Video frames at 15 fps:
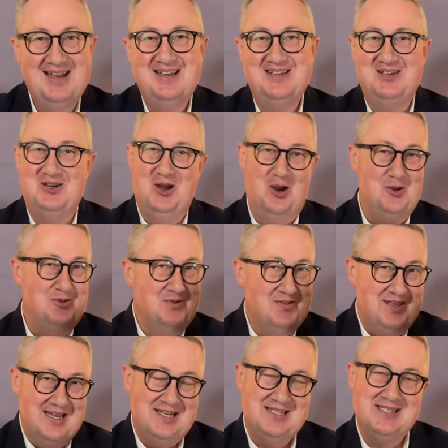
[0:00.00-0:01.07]
you know,
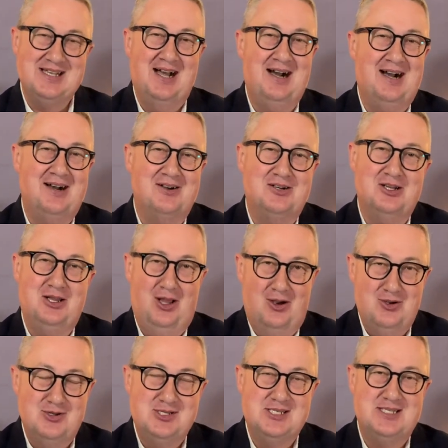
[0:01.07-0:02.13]
things are
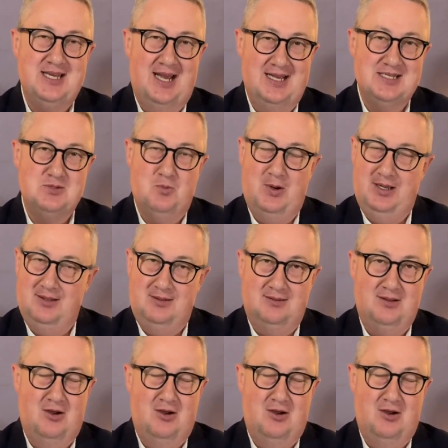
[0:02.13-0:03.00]
closed as well.